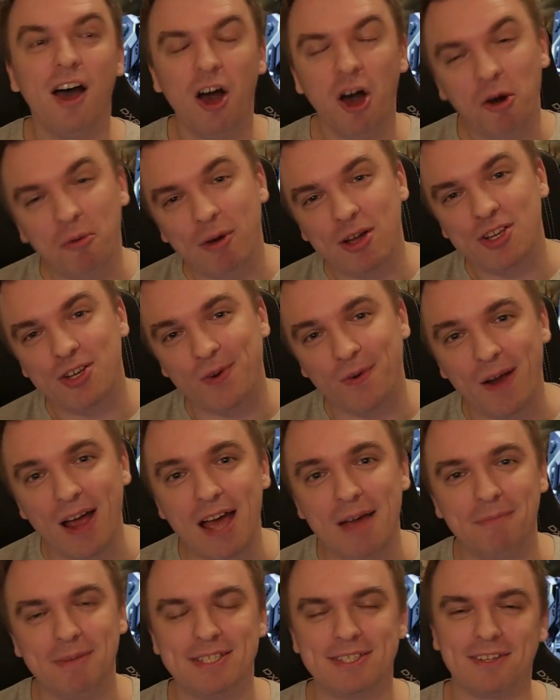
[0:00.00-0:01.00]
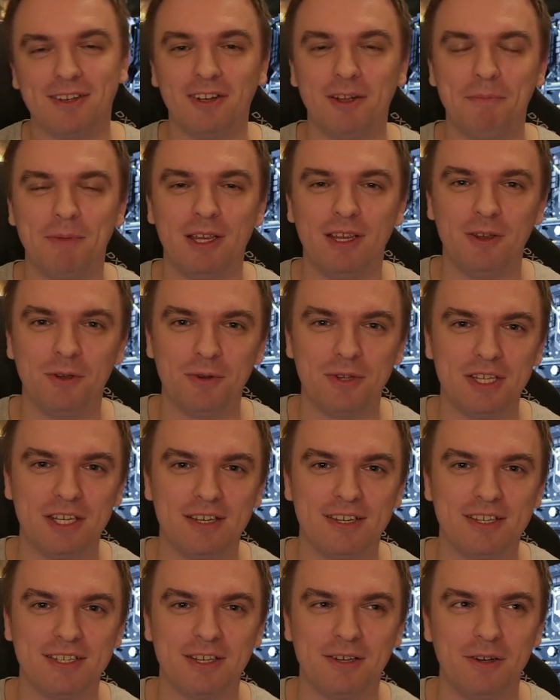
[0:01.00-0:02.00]
how much RAM it's gonna be
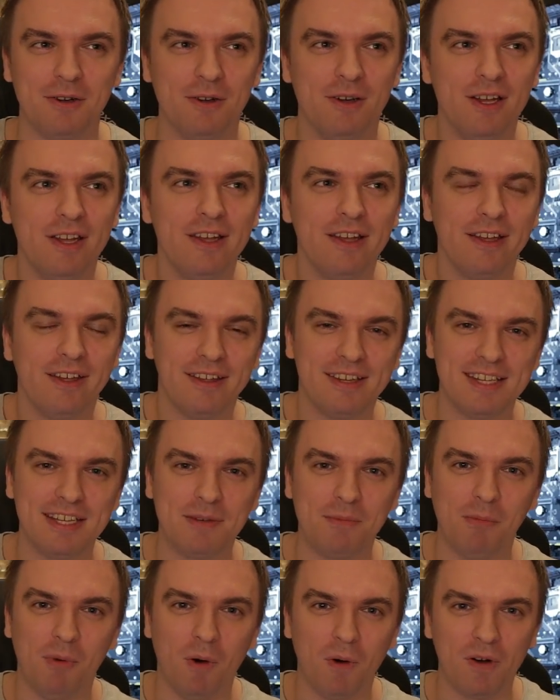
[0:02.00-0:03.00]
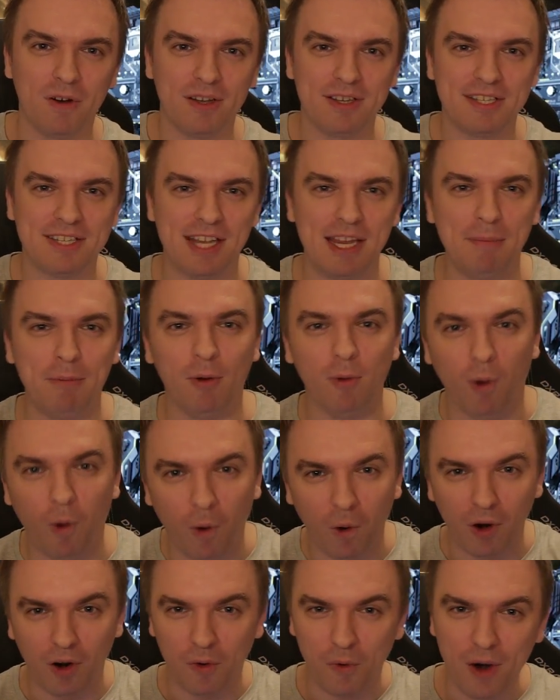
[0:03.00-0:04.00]
using, so is it more stable
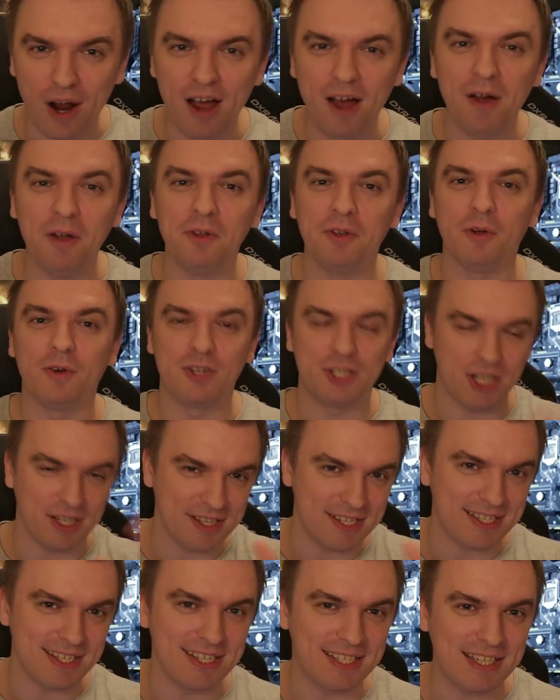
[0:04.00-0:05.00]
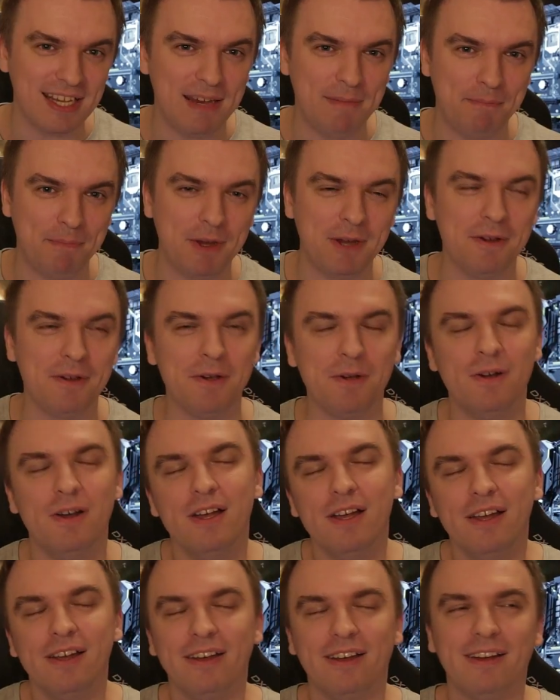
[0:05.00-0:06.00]
all around or just the CPU?